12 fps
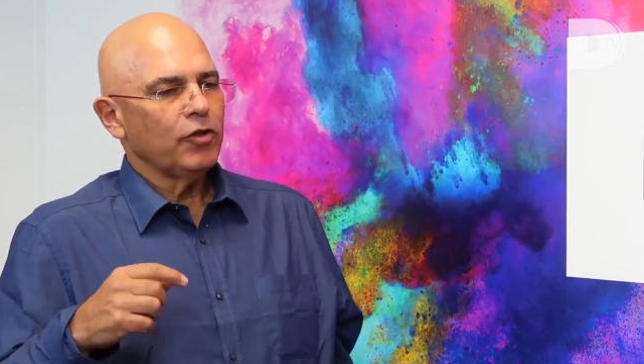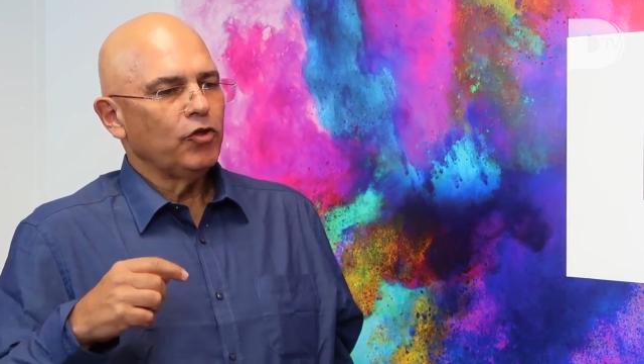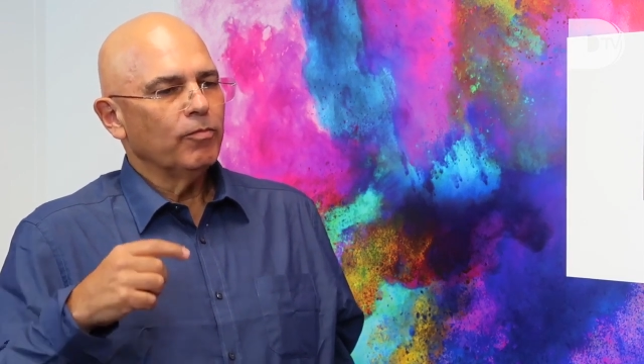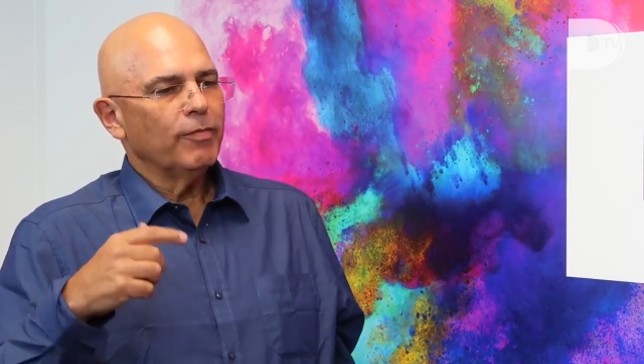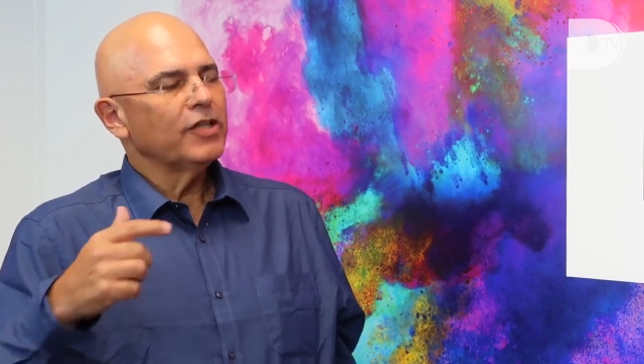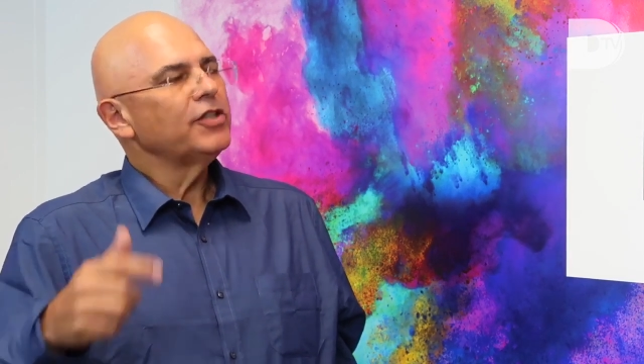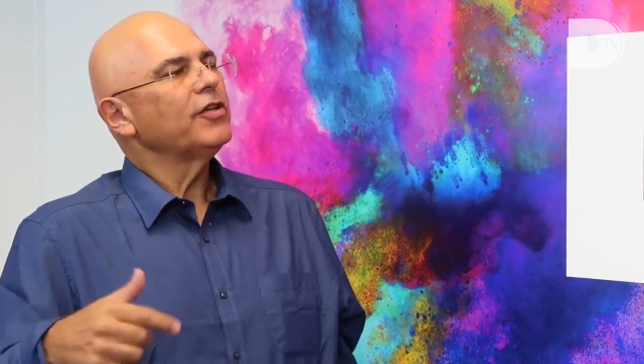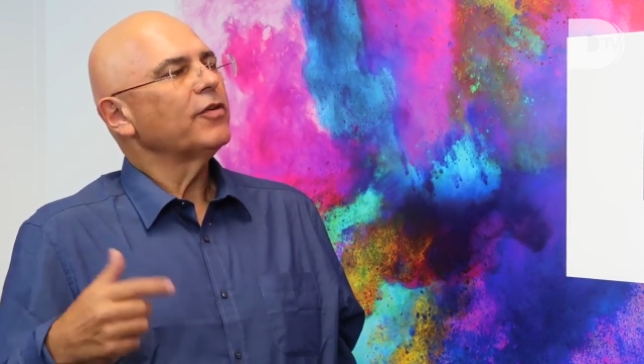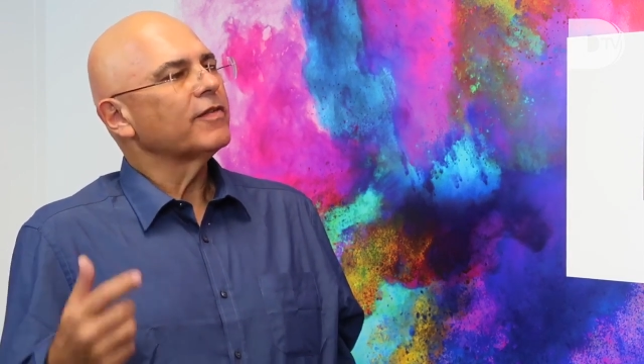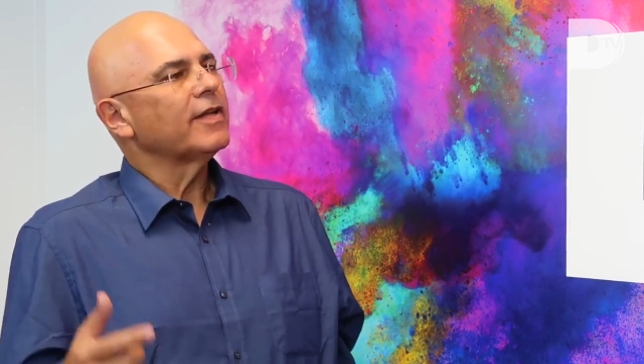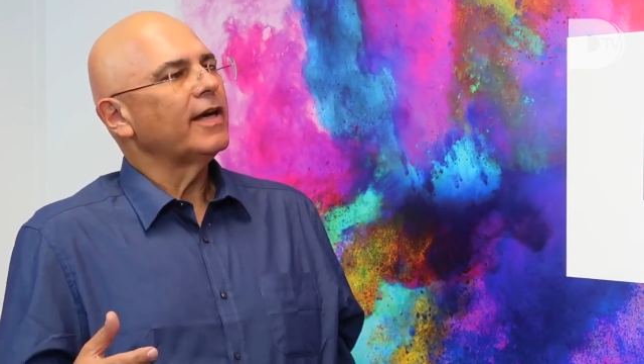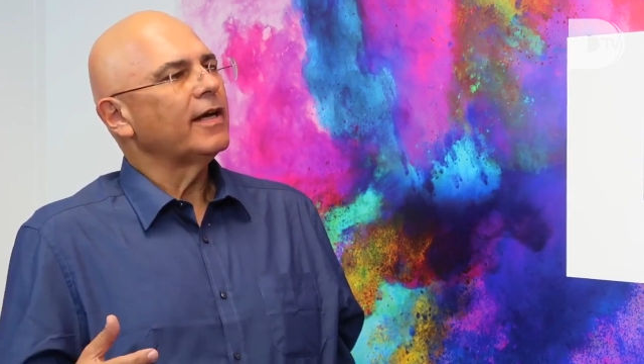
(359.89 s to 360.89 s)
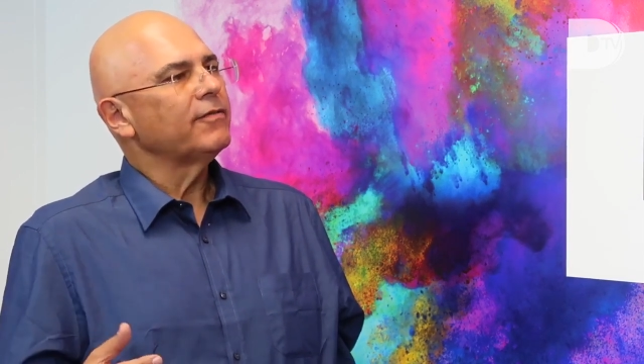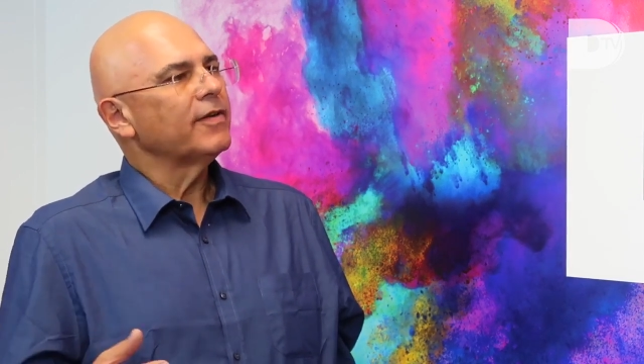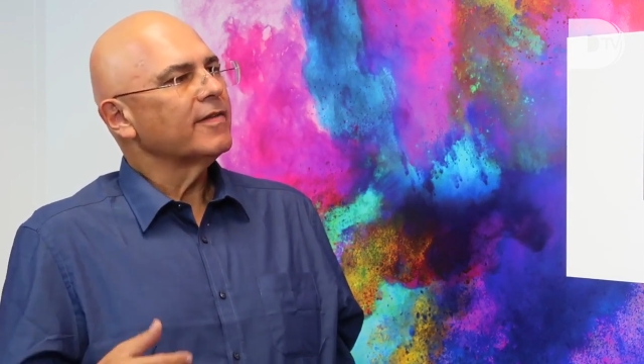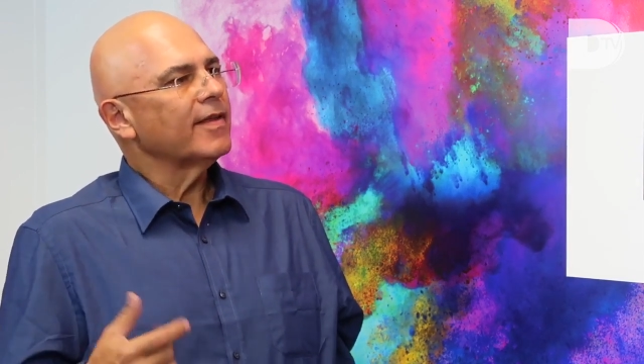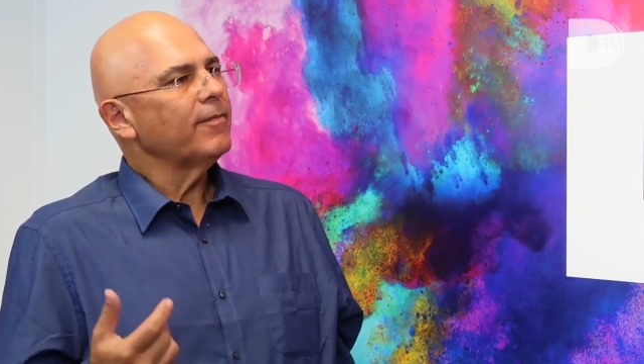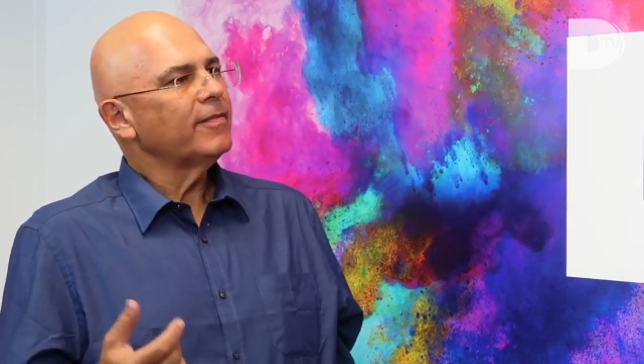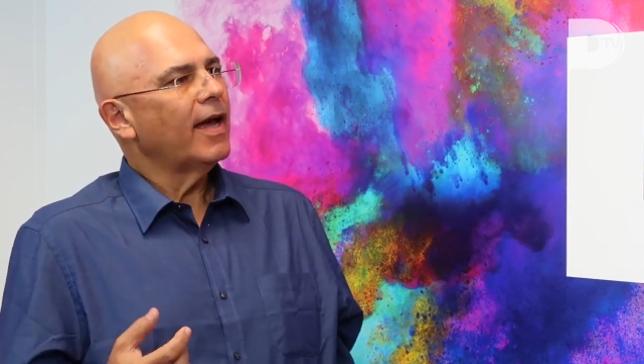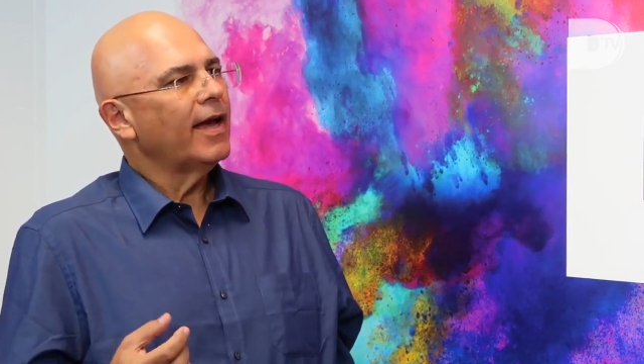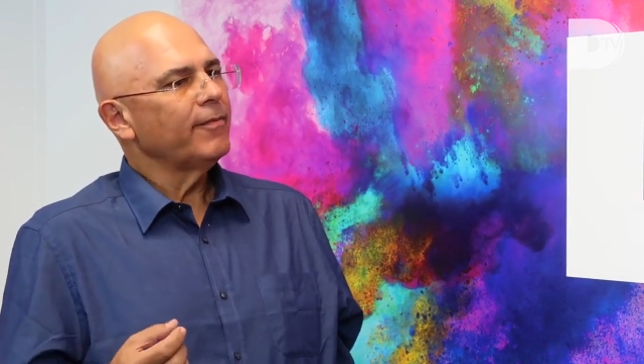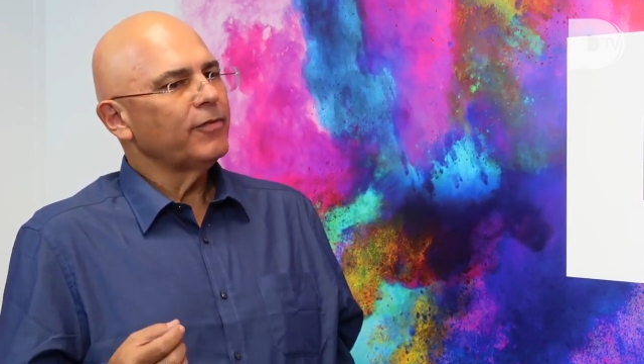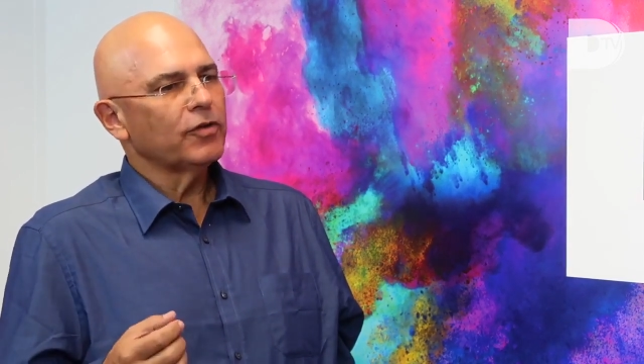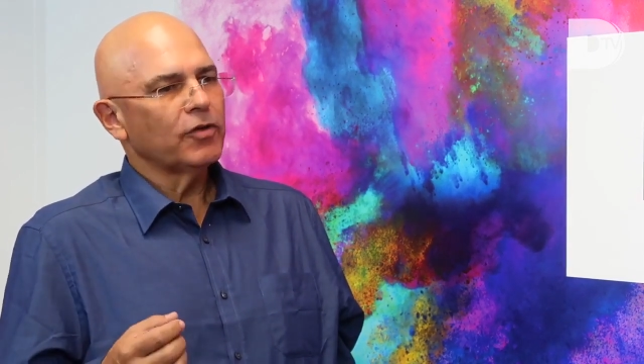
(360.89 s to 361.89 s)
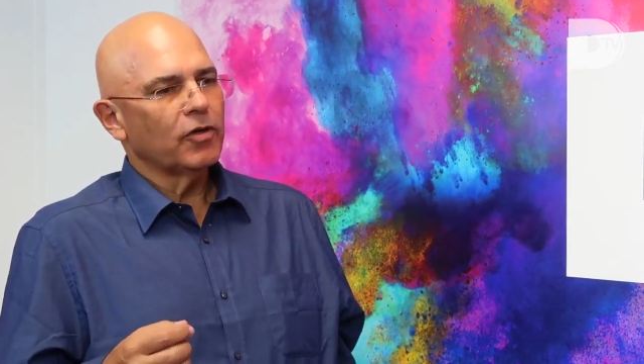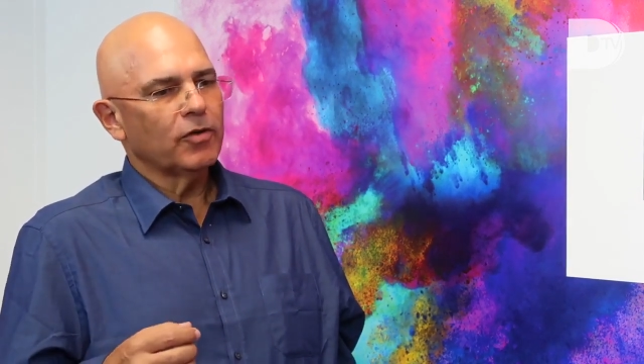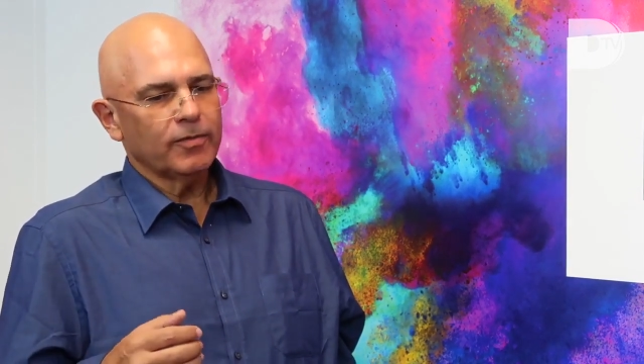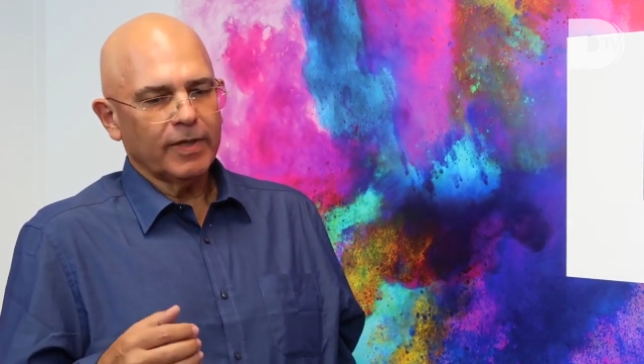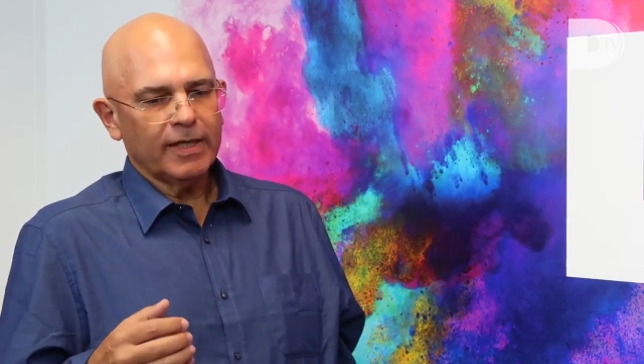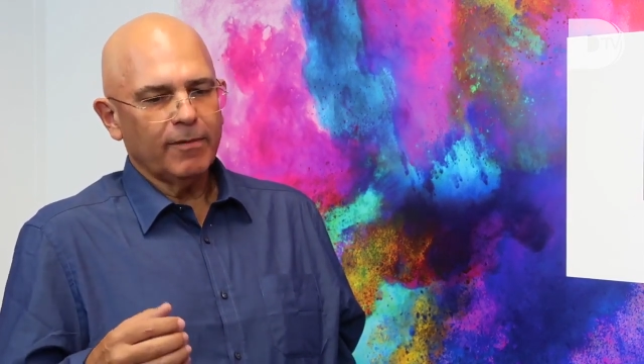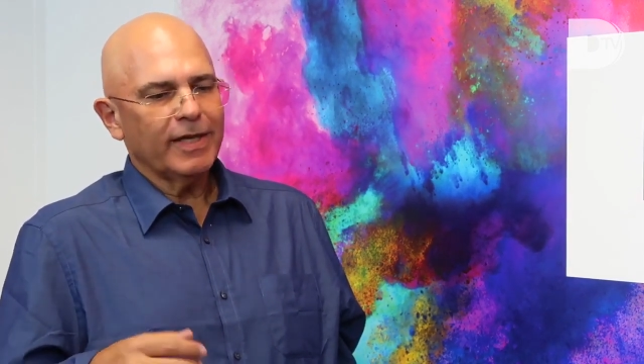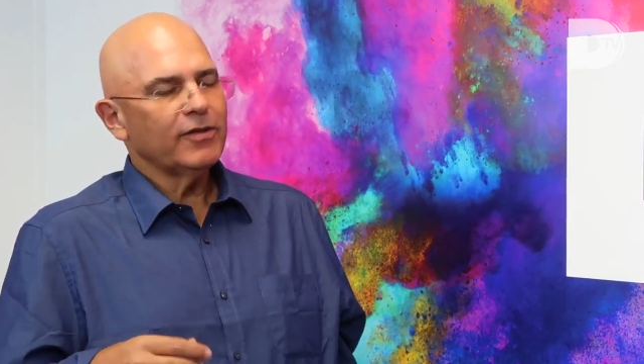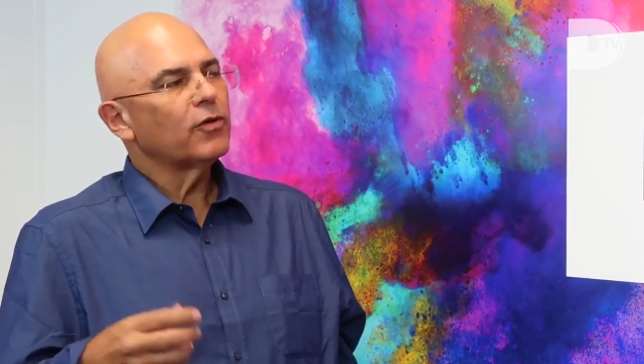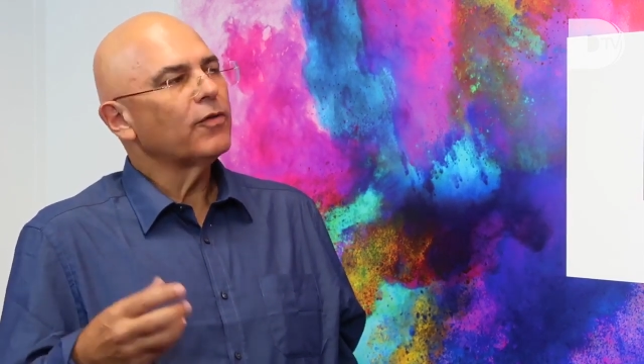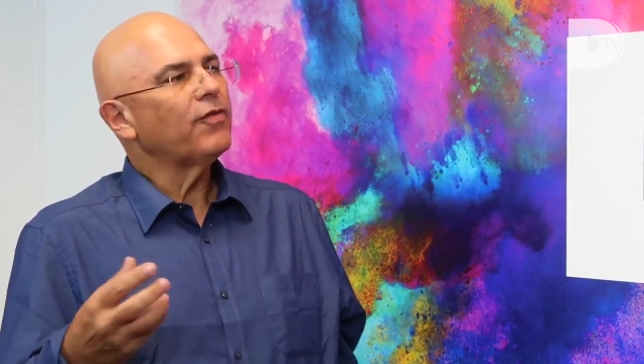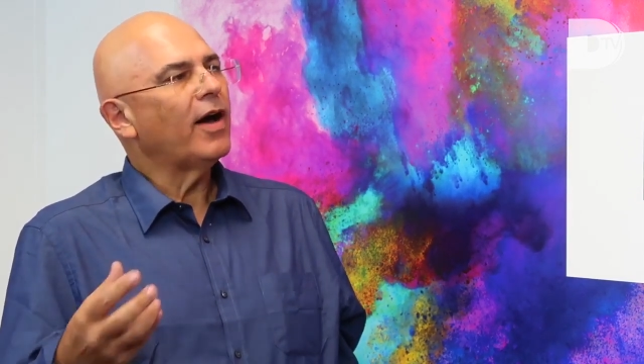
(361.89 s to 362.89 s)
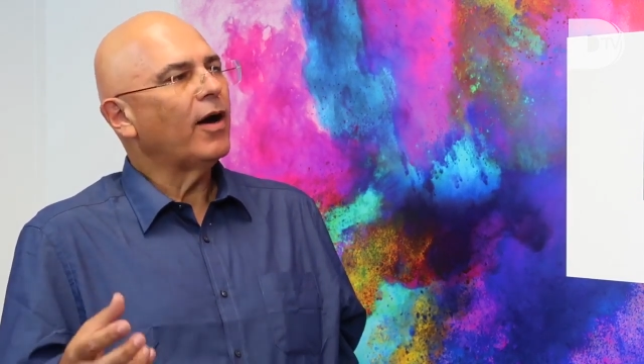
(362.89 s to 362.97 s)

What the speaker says: you measure yourself, and sometimes, in a matter of